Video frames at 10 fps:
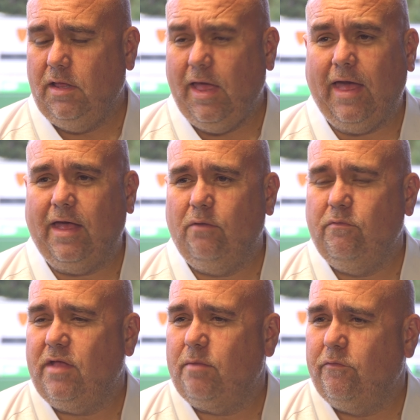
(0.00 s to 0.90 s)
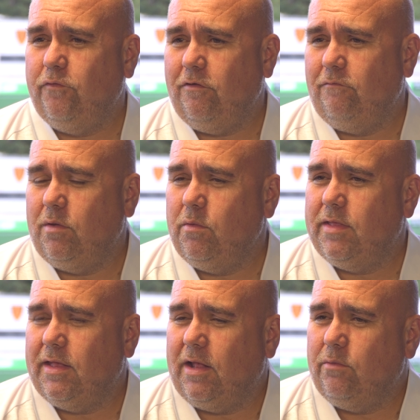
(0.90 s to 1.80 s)
Yeah, we said it before, haven't we? We
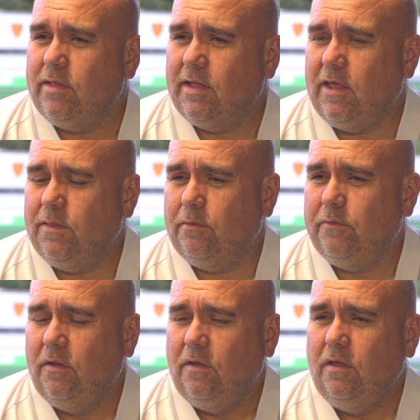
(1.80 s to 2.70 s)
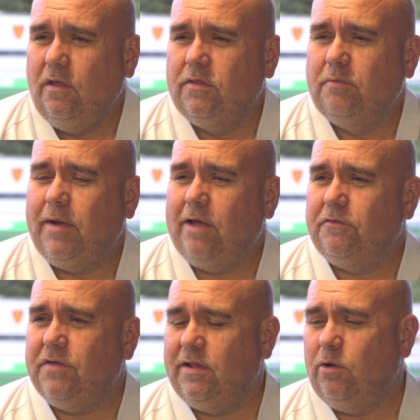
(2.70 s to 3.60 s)
said it in the Player of the
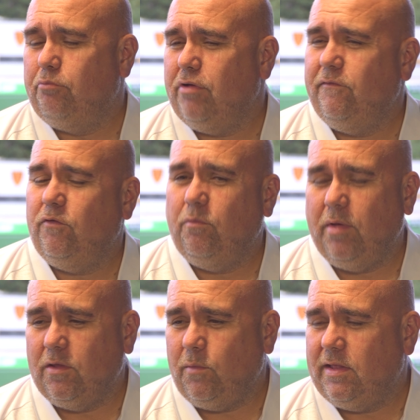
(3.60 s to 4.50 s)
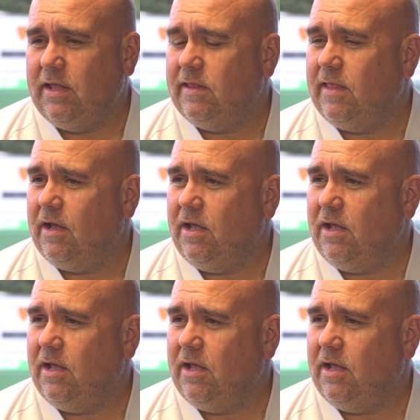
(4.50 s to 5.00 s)
Season little preview bit that we did there.